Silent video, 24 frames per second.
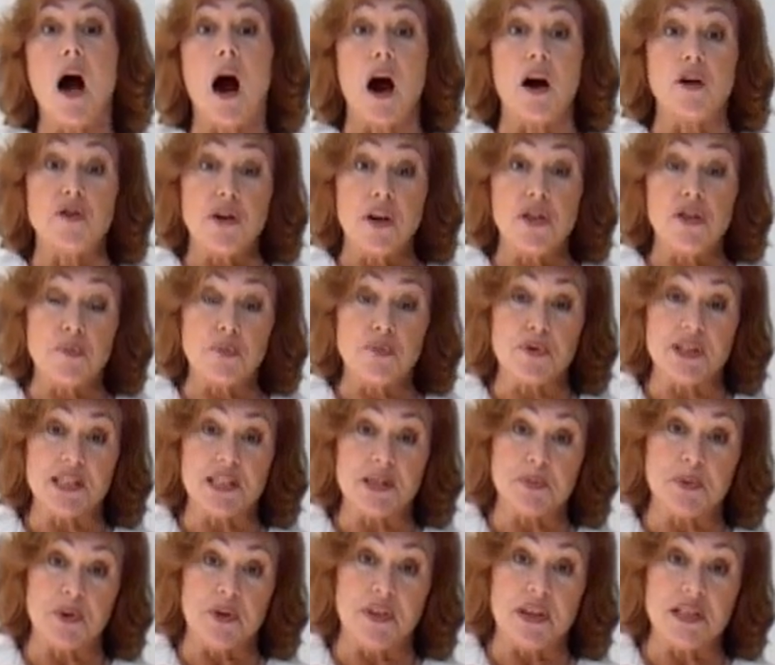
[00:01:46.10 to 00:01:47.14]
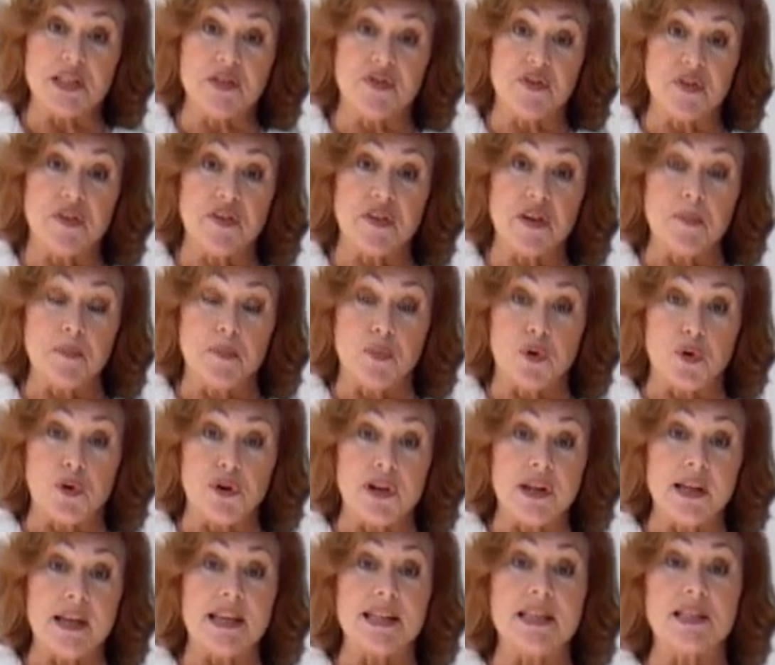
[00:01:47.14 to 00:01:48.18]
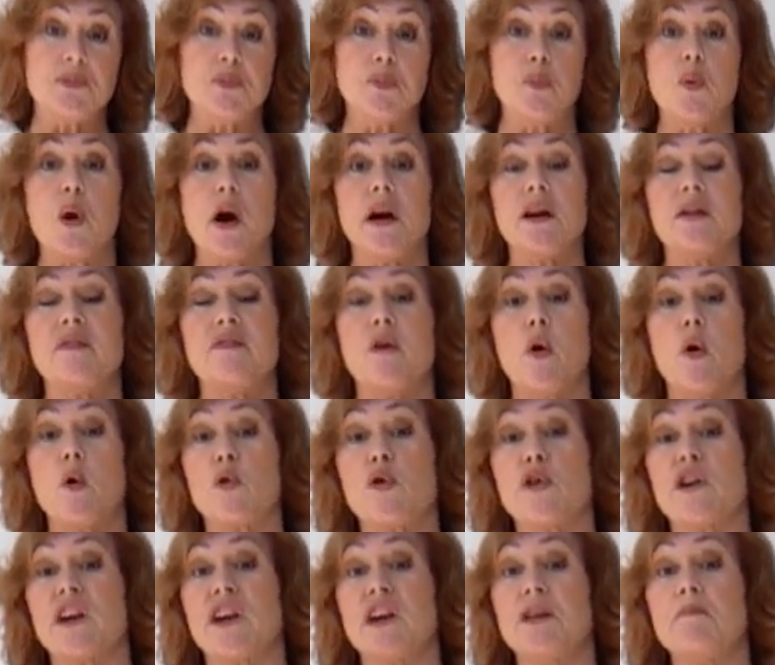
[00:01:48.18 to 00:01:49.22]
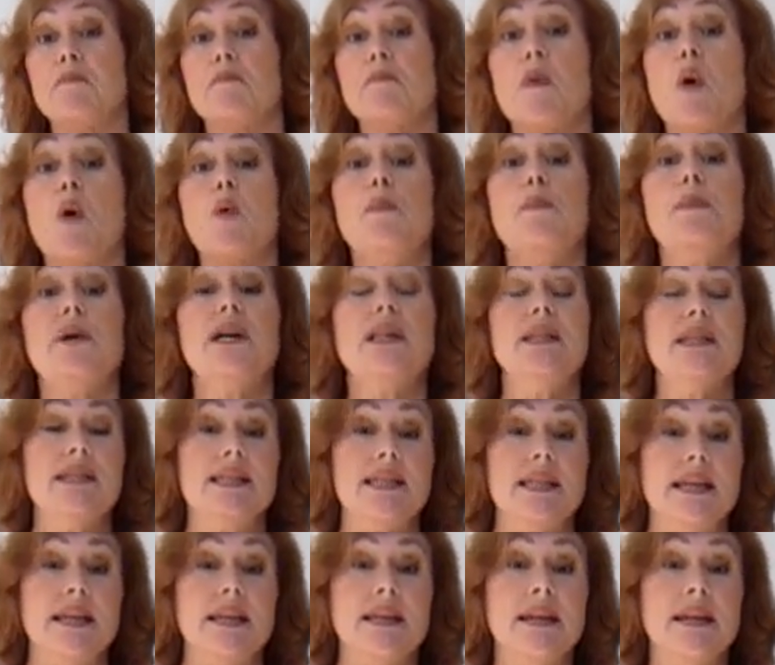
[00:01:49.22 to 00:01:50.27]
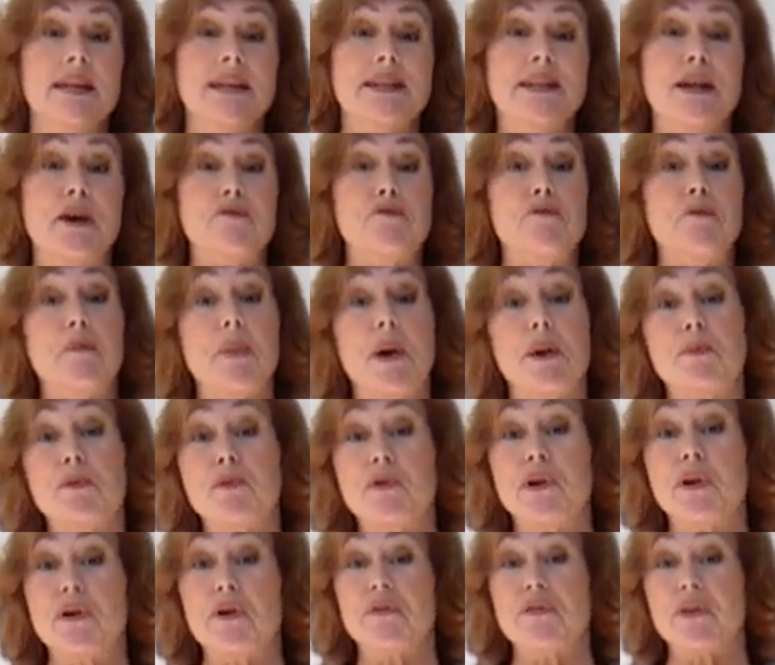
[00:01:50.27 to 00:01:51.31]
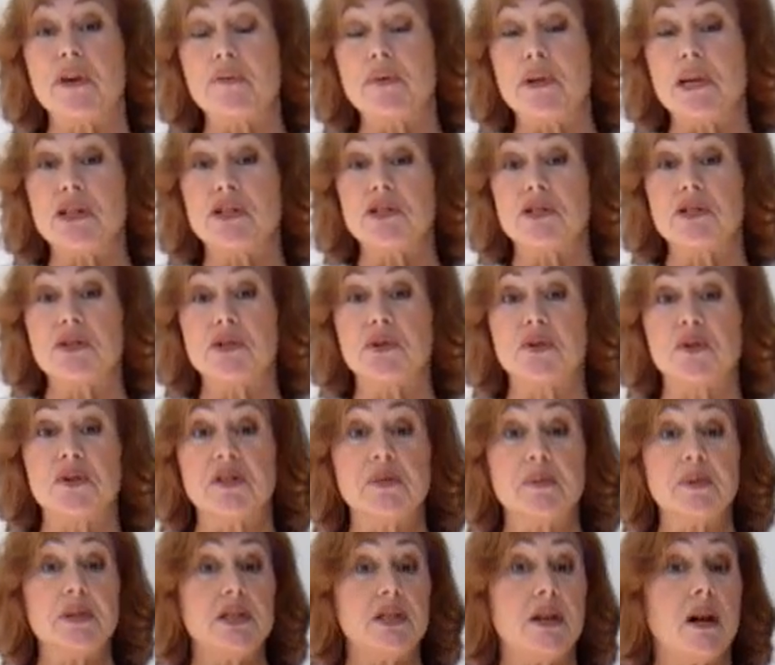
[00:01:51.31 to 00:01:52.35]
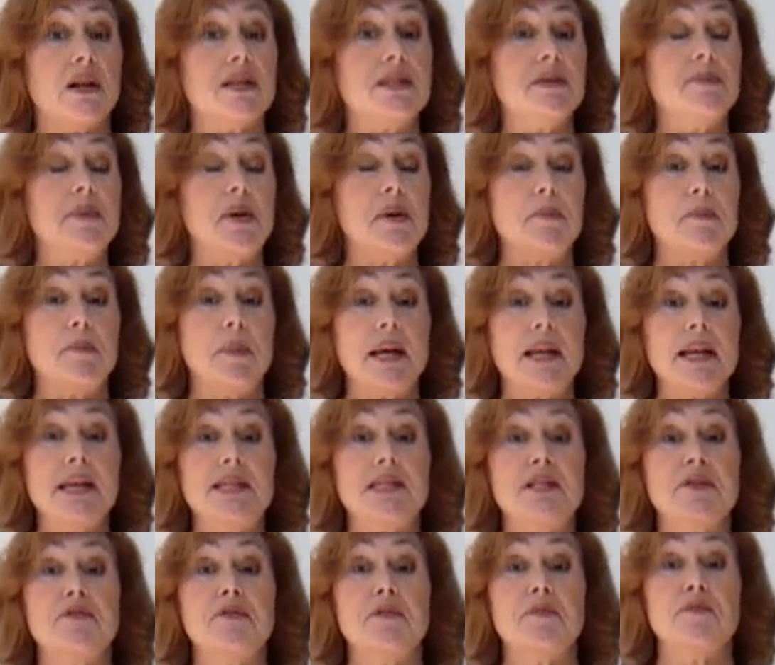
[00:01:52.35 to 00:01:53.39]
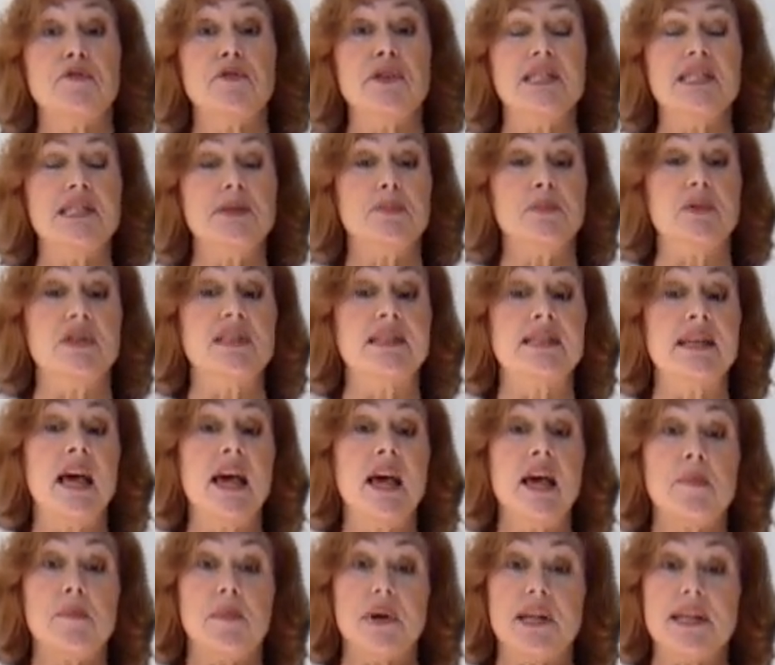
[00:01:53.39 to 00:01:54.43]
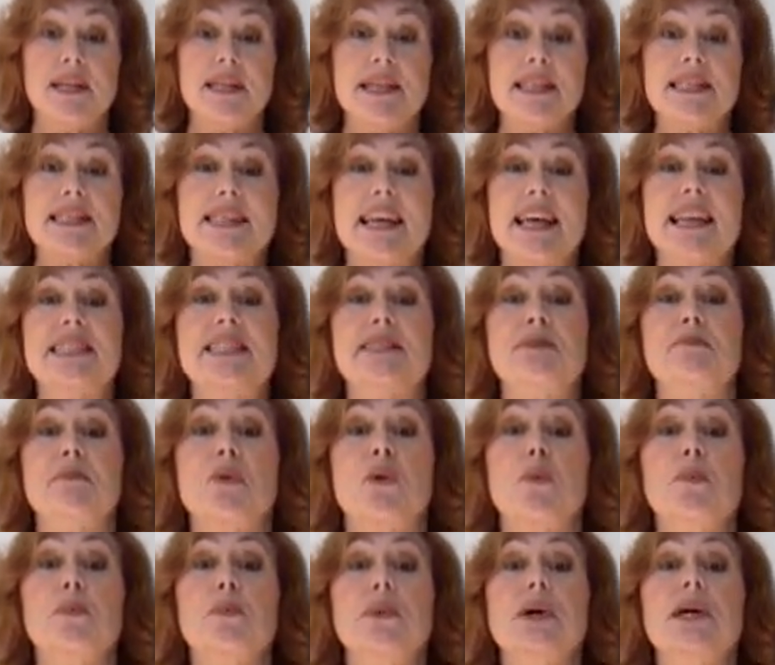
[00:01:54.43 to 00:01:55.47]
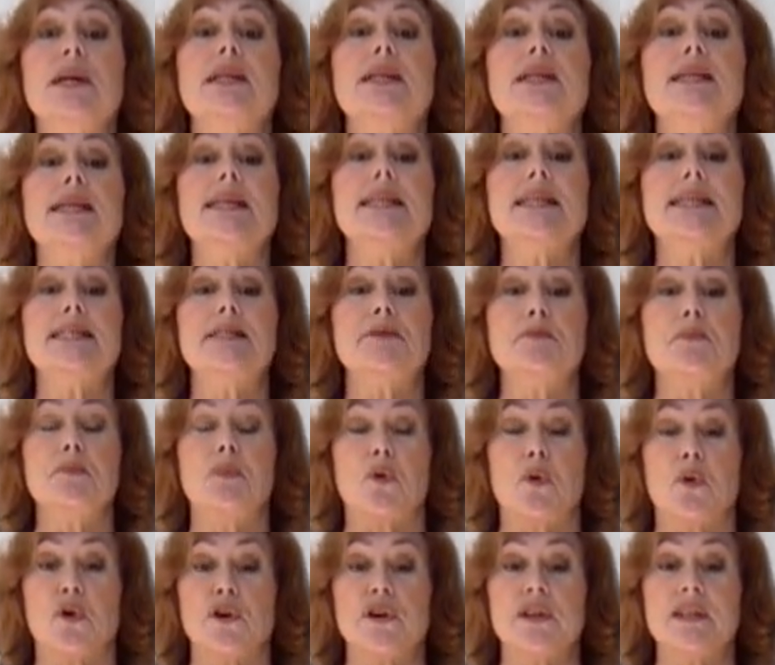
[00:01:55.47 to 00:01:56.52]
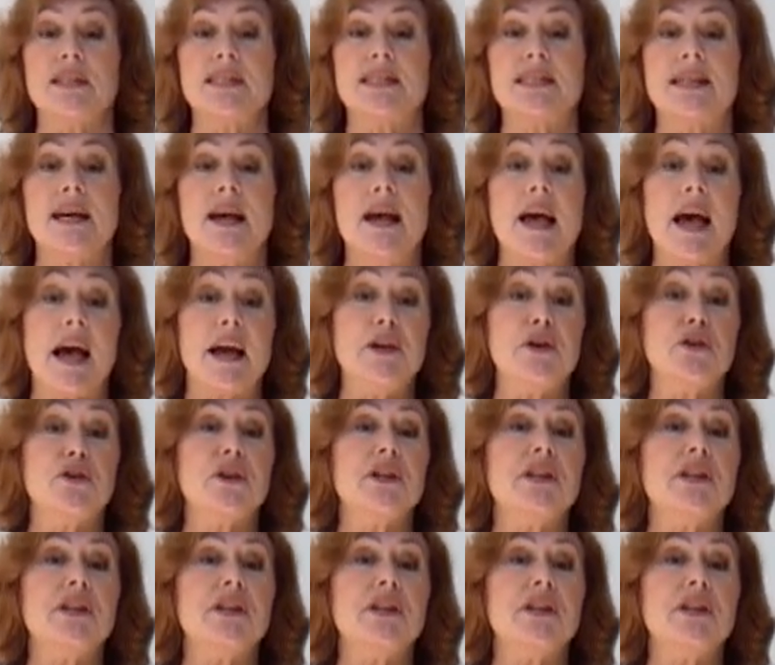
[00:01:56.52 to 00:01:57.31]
Our other principle that's very important is one of organ mobility. Now remember, in our Foundations course we talked about many different principles, but in this case mobility is important, and you're